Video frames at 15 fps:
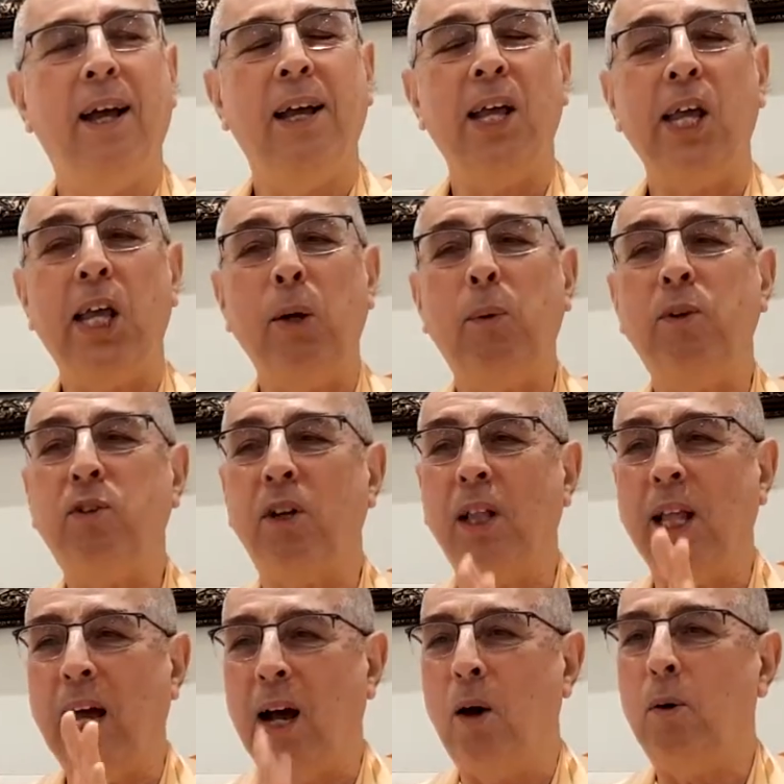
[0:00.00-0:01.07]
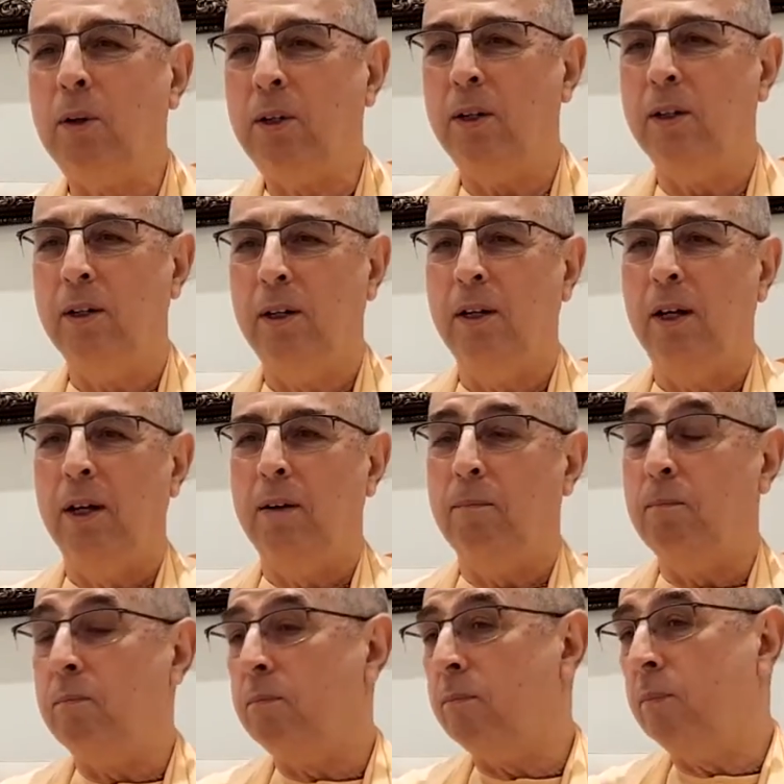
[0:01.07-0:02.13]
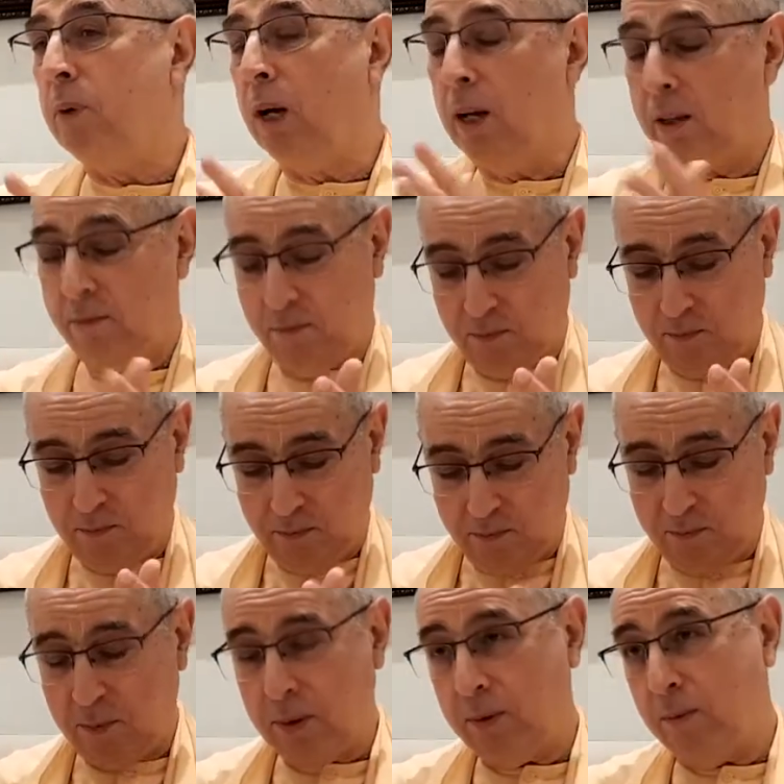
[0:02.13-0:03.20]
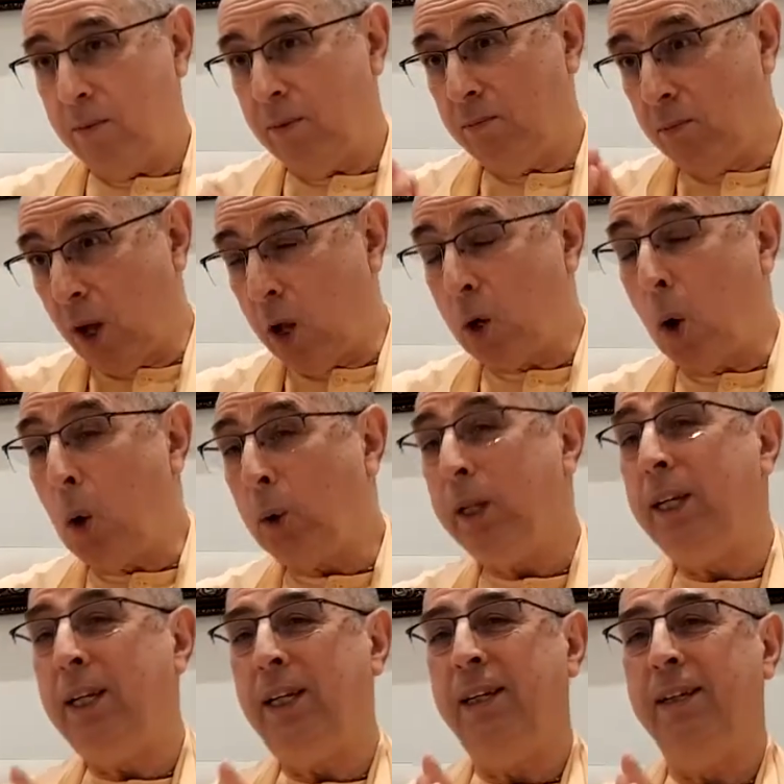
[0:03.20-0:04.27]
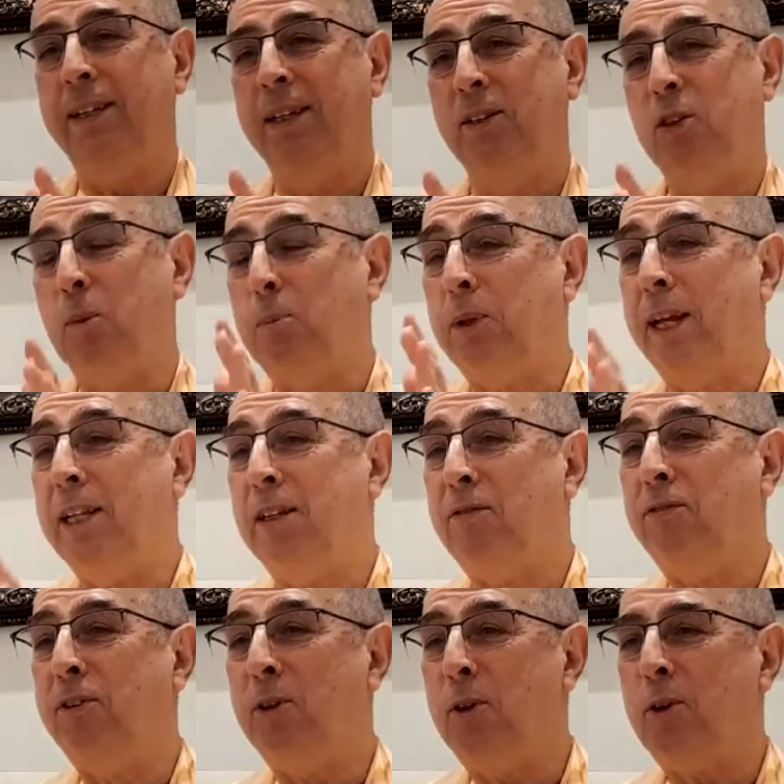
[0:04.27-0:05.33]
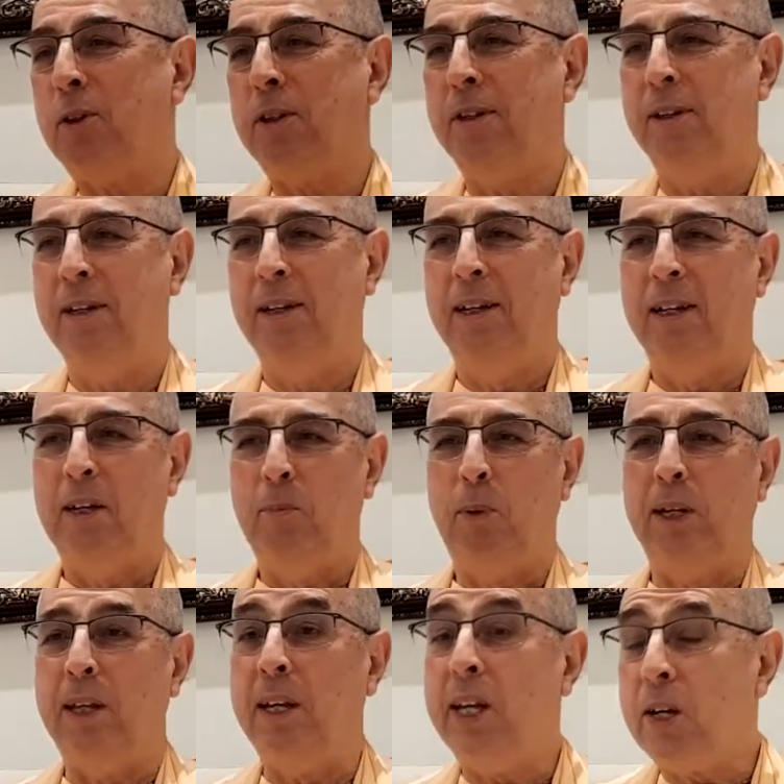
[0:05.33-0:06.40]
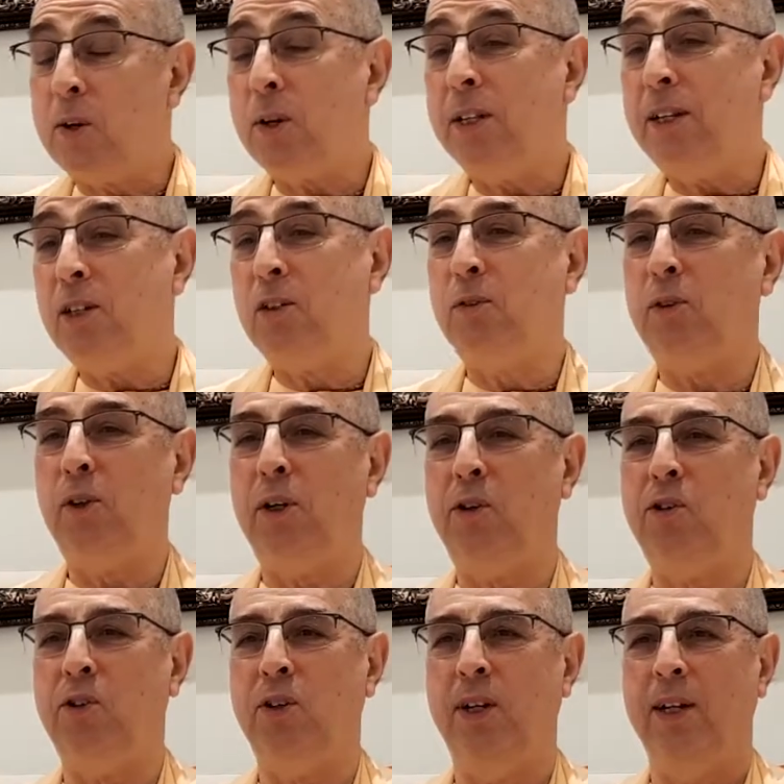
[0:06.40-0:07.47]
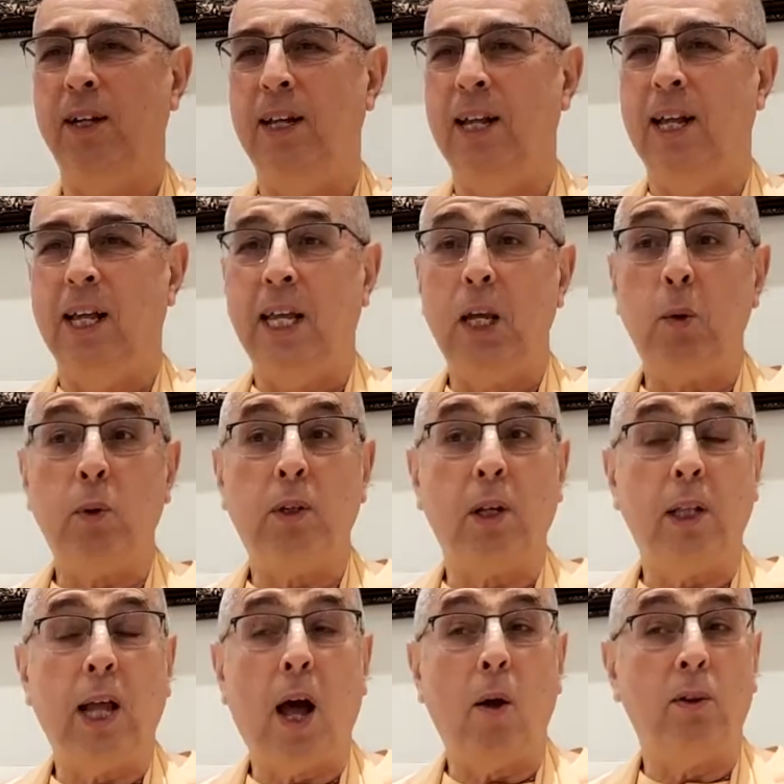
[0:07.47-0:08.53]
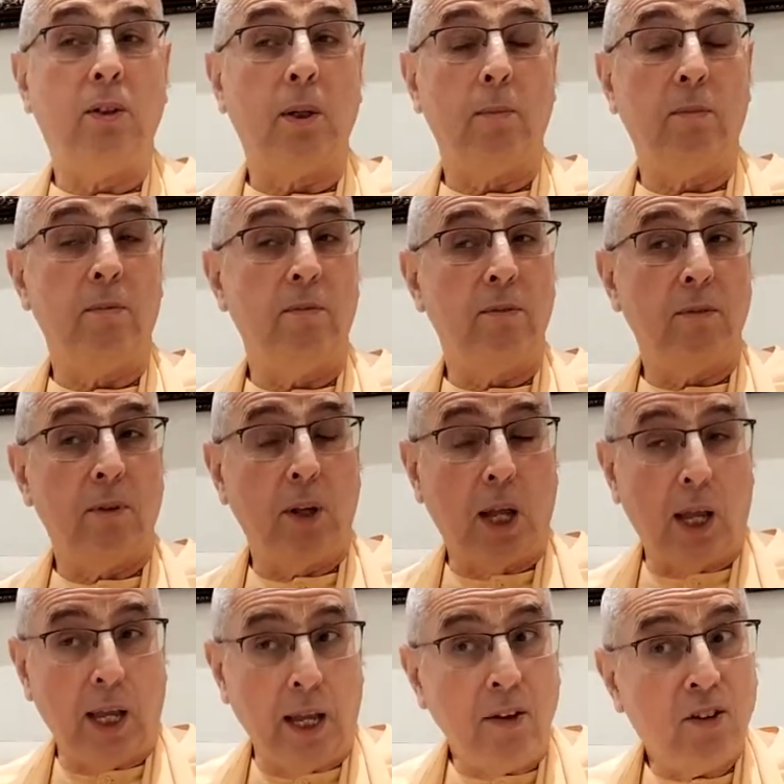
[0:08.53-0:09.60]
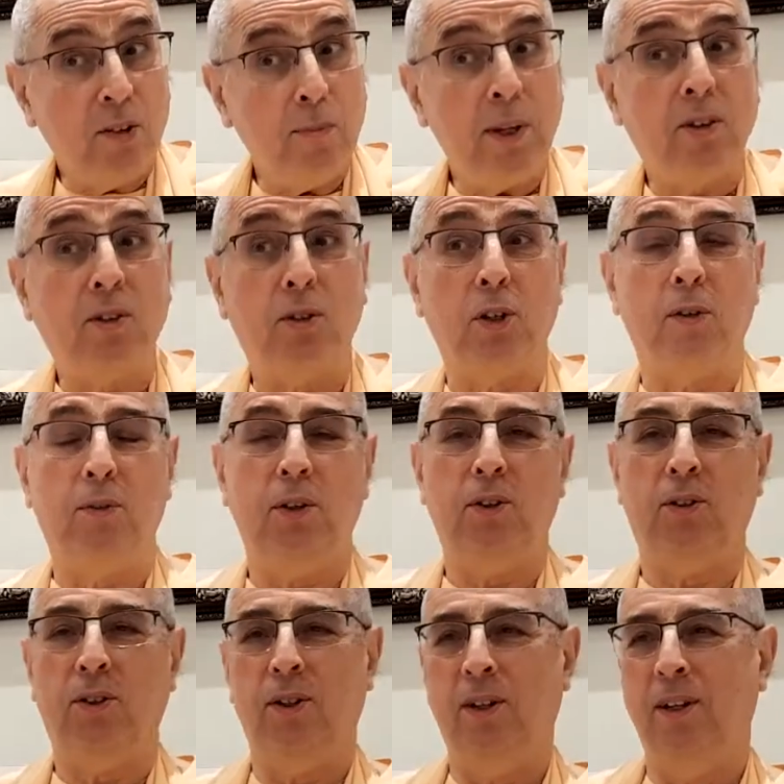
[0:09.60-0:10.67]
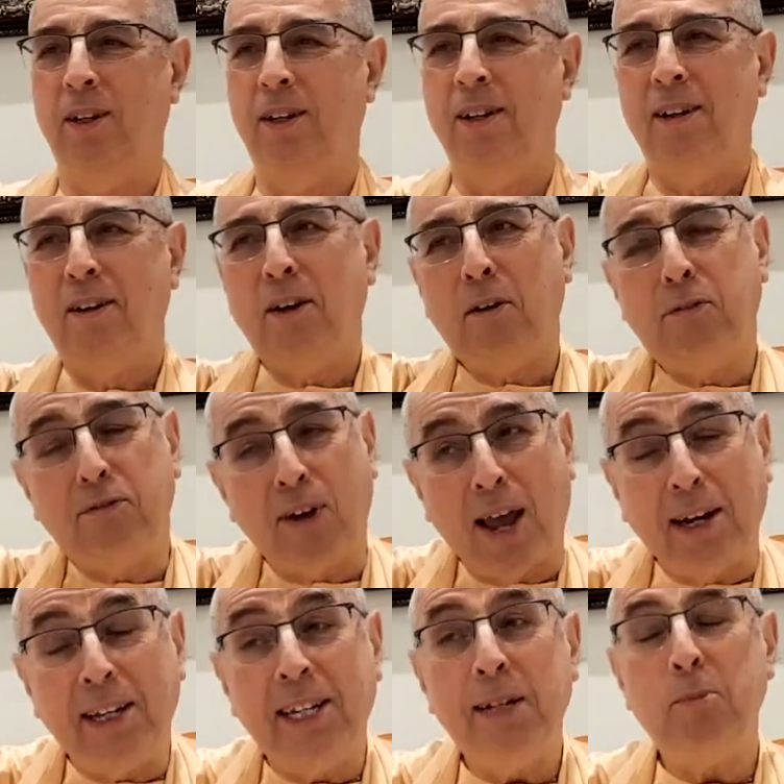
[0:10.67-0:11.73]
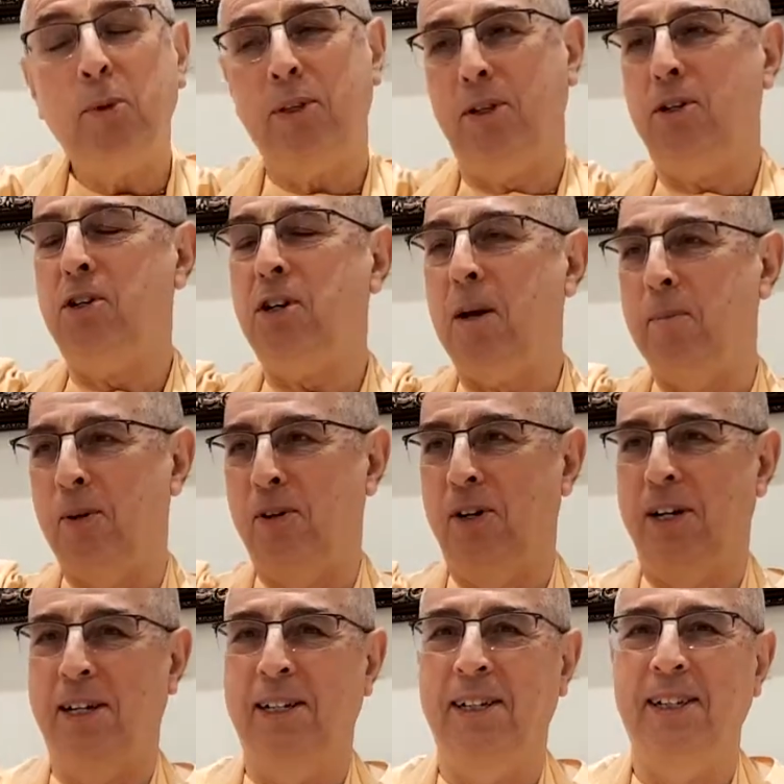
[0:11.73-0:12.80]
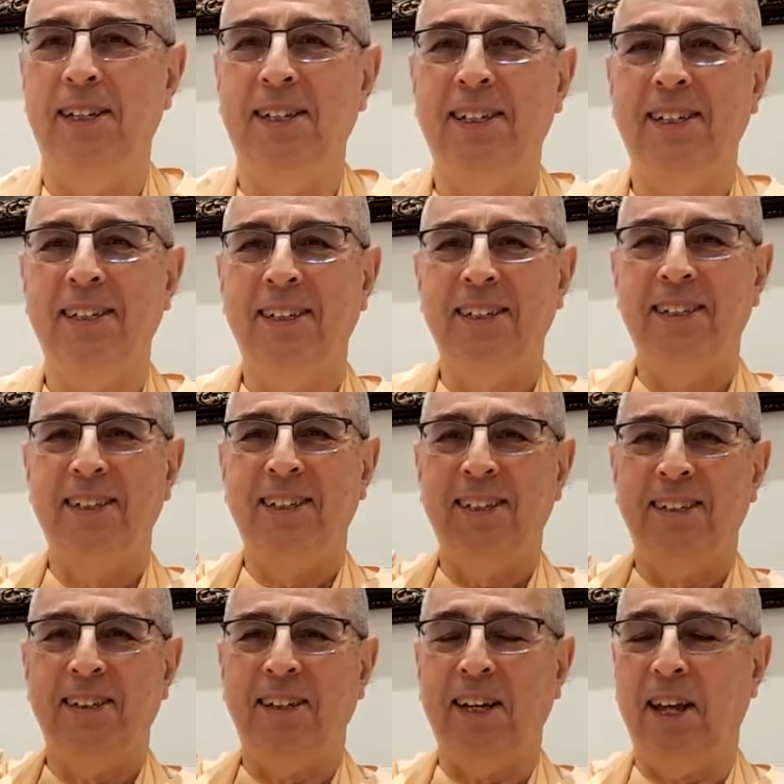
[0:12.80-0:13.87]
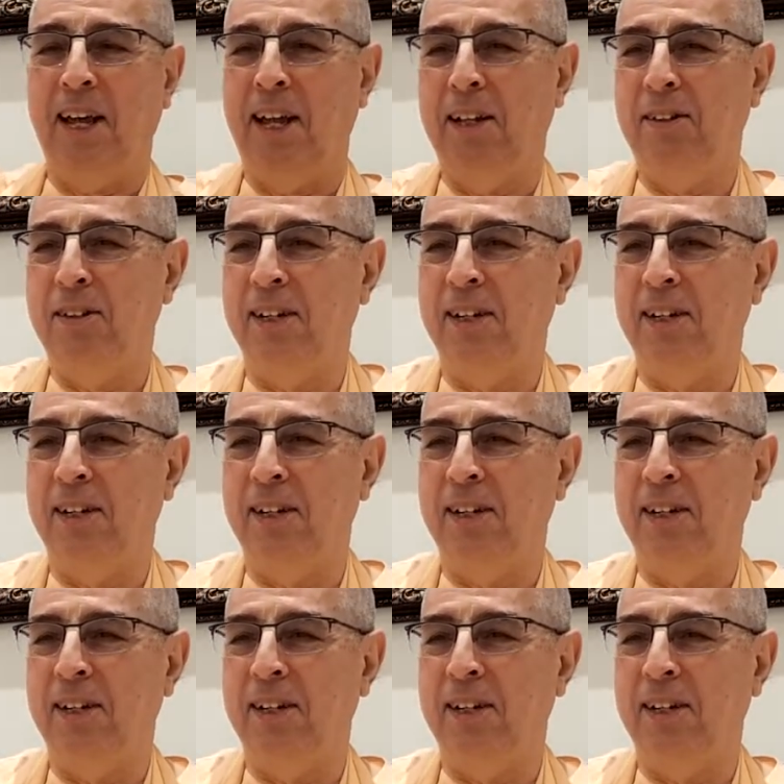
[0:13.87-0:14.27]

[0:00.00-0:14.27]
He was allowed not only to play the flute, but here in this verse, he was allowed some intimate service of fanning him with the chamara. And,